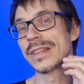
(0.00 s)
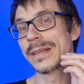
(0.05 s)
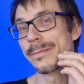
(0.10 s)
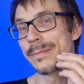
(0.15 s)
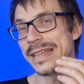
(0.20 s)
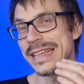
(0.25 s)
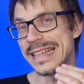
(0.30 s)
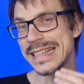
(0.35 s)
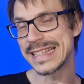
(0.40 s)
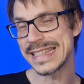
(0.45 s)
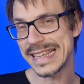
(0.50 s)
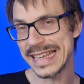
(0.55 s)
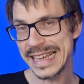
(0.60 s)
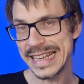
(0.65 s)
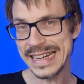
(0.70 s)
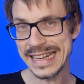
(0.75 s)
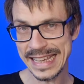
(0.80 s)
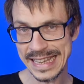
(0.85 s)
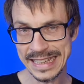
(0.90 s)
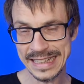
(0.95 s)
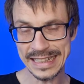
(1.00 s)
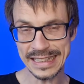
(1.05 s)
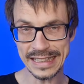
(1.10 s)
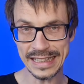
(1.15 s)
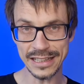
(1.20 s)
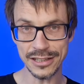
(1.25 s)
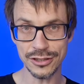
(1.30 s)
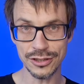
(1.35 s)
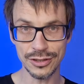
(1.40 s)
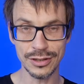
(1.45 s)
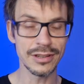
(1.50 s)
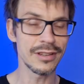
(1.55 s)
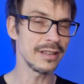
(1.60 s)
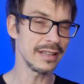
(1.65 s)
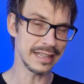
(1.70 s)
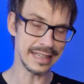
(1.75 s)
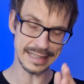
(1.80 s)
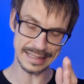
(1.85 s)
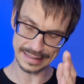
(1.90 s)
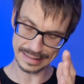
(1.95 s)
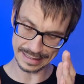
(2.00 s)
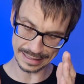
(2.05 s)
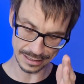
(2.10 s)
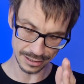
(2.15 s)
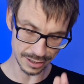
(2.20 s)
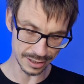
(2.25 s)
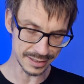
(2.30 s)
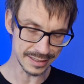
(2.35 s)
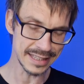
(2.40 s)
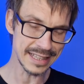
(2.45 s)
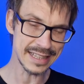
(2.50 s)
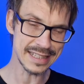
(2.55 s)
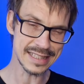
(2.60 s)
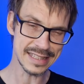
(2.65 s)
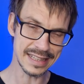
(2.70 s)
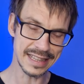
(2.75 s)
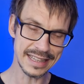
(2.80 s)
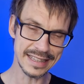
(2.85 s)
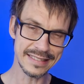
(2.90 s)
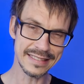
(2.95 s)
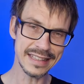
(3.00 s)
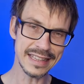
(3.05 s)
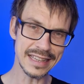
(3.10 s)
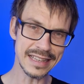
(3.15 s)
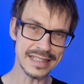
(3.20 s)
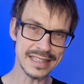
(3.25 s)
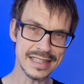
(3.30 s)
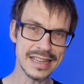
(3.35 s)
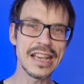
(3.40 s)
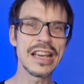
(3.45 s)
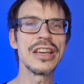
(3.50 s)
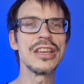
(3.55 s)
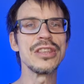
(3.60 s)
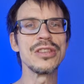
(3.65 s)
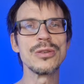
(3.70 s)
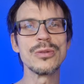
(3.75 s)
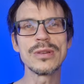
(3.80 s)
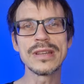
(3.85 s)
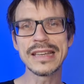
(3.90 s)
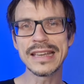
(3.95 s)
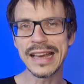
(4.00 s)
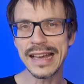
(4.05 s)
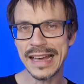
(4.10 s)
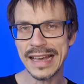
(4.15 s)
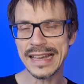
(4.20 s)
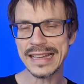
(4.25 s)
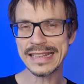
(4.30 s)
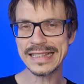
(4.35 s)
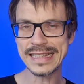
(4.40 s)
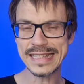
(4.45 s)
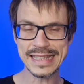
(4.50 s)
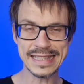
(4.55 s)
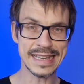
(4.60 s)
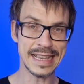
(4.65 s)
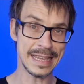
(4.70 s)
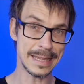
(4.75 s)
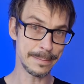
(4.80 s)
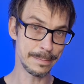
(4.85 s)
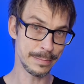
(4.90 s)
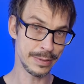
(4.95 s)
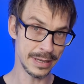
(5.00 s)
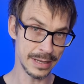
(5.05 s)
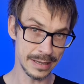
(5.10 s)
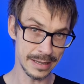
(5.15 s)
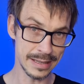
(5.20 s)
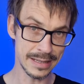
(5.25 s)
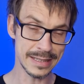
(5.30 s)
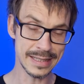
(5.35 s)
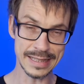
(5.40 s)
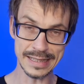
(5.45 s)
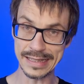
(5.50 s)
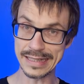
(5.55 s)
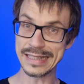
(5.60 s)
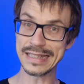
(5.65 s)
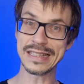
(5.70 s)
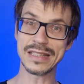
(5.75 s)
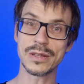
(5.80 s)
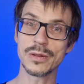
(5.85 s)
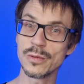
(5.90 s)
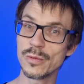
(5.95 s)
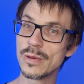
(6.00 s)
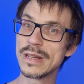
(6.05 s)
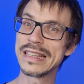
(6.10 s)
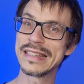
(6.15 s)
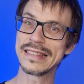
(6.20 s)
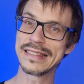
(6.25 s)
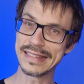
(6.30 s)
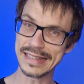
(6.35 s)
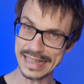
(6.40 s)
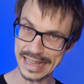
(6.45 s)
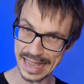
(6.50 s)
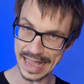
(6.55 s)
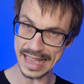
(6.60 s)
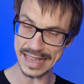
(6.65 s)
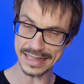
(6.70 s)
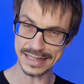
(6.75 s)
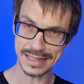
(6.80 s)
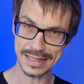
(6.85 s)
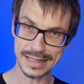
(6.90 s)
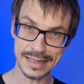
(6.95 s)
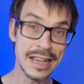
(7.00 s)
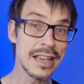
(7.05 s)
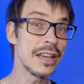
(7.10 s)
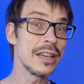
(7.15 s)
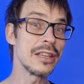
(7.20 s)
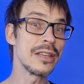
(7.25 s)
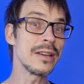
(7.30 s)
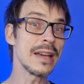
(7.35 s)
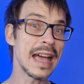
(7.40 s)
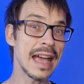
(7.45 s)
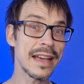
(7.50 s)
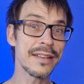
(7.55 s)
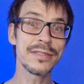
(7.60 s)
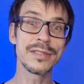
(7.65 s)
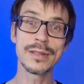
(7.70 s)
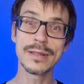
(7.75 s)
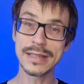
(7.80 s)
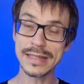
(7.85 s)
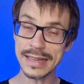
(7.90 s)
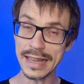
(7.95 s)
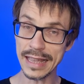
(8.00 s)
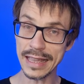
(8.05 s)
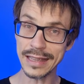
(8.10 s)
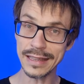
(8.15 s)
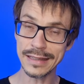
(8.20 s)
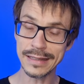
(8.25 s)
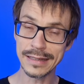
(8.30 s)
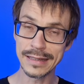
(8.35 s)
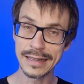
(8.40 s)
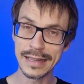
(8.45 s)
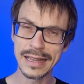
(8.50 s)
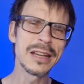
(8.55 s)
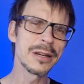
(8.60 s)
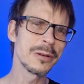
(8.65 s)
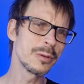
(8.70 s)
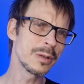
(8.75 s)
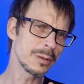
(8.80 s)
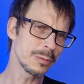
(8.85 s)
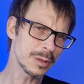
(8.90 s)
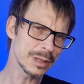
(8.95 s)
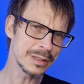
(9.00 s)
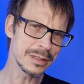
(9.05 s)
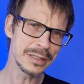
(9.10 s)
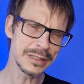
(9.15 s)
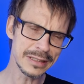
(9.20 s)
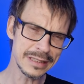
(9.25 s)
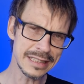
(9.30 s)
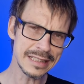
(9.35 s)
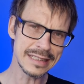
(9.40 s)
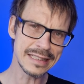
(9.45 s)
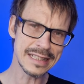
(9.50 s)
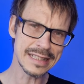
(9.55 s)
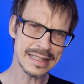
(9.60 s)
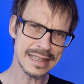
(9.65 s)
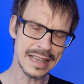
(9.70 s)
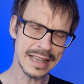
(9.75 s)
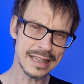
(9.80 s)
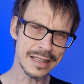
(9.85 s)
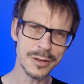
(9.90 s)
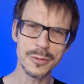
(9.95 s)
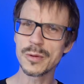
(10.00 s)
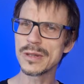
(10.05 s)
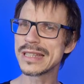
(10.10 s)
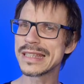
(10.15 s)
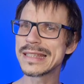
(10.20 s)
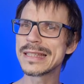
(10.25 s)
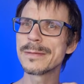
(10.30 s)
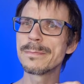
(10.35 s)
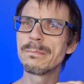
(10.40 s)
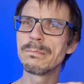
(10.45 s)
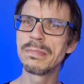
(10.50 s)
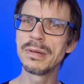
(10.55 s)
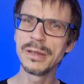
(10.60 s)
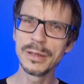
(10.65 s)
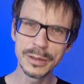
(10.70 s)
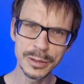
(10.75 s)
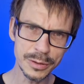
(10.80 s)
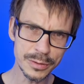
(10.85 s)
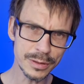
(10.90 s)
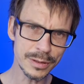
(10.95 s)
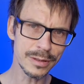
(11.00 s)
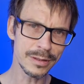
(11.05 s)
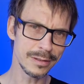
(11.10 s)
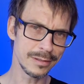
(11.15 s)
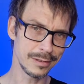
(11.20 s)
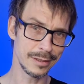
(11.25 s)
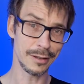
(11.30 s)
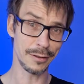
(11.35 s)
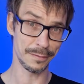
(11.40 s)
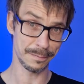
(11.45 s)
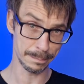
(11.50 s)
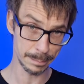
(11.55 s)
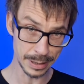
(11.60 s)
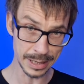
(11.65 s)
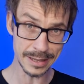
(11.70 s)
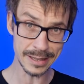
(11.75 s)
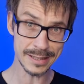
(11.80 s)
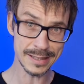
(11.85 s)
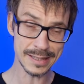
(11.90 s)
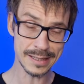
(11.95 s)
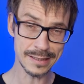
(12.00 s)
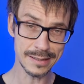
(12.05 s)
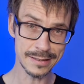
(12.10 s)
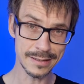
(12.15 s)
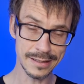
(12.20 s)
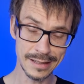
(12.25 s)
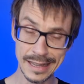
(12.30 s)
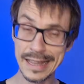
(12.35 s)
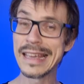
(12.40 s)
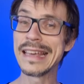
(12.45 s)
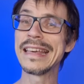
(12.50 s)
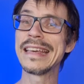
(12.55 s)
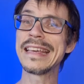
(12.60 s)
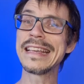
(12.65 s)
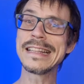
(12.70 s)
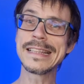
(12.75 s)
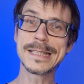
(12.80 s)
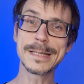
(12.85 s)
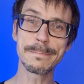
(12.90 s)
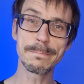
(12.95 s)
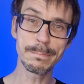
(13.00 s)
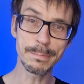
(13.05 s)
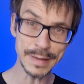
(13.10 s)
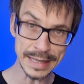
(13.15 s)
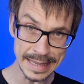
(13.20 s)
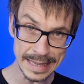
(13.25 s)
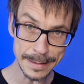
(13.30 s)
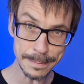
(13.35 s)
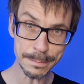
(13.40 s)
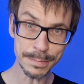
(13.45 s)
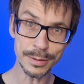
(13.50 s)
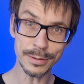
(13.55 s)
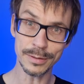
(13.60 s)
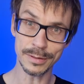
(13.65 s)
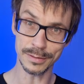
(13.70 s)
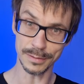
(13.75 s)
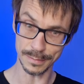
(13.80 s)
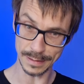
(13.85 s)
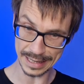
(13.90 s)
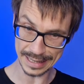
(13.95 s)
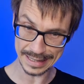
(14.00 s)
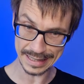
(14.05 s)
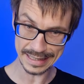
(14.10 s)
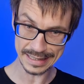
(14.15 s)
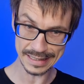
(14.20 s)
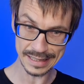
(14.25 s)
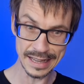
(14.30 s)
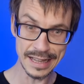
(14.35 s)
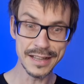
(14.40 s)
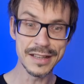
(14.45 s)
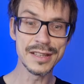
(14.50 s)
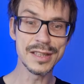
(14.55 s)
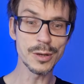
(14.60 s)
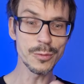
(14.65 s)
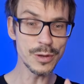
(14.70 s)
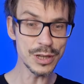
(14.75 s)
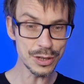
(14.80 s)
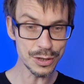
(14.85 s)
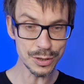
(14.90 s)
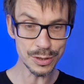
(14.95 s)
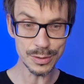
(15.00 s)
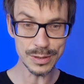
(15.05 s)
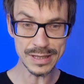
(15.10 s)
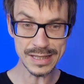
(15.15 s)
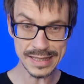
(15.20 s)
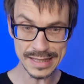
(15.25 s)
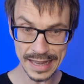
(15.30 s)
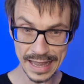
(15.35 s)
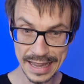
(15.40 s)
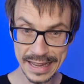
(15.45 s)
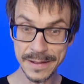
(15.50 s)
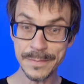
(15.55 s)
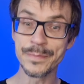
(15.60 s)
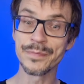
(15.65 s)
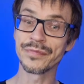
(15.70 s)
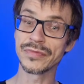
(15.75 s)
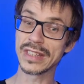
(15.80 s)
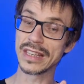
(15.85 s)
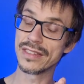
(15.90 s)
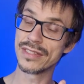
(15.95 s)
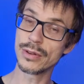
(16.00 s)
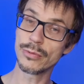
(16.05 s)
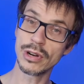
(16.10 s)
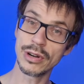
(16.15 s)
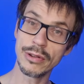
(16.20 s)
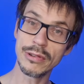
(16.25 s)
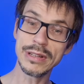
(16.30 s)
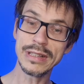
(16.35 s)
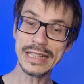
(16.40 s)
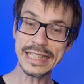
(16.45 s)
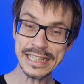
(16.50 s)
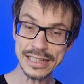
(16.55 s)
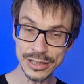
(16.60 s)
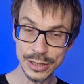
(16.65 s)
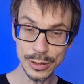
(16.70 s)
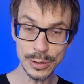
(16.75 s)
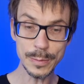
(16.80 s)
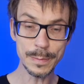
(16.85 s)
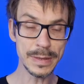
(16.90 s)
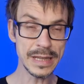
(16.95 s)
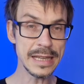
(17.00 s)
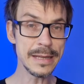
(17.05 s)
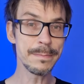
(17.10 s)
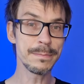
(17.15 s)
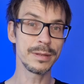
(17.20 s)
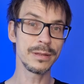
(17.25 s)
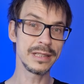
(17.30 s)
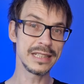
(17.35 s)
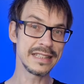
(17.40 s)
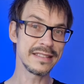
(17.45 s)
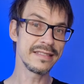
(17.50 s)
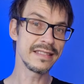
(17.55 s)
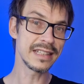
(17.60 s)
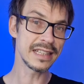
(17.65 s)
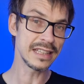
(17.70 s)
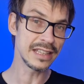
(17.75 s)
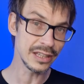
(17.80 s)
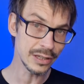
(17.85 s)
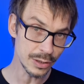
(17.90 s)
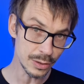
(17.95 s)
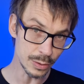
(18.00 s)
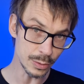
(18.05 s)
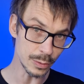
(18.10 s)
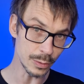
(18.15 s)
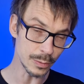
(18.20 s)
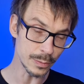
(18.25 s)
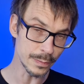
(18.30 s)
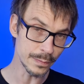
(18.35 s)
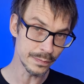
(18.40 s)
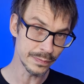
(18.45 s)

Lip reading: because in English, in a context like this, you can't say persons with the S. You have to say, well, what do you need to say? What's the plural of person? It's people, right? So we should say, there are only 2 people in the queue.